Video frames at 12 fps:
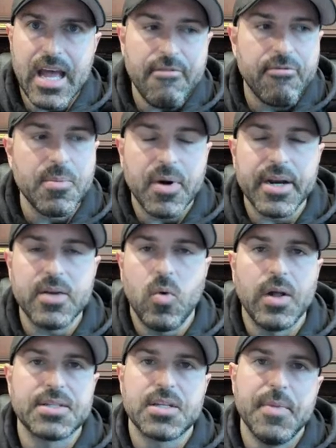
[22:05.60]
Everybody
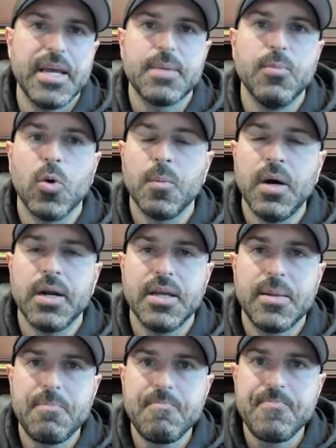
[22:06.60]
wants to make more money.
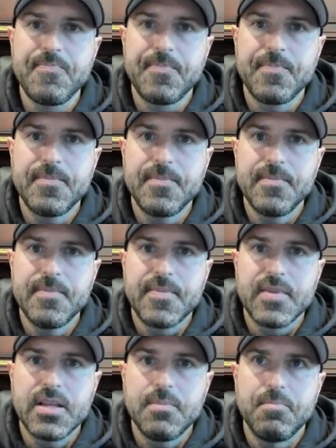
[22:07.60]

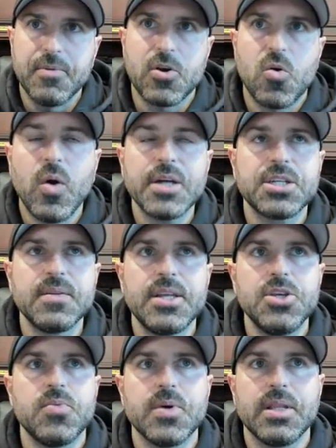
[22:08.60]
But the question
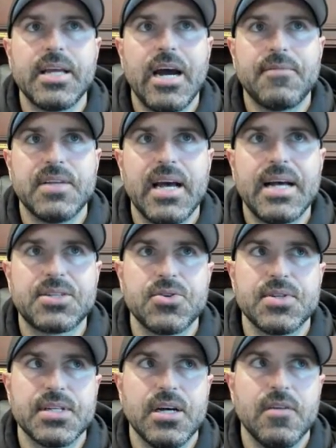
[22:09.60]
that you really have to ask
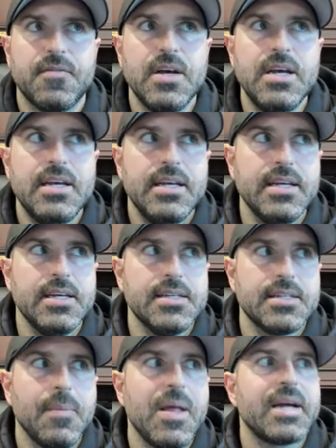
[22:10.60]
yourself
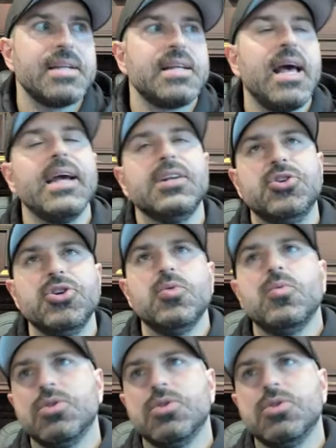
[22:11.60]
is, I'm not going to say, hey,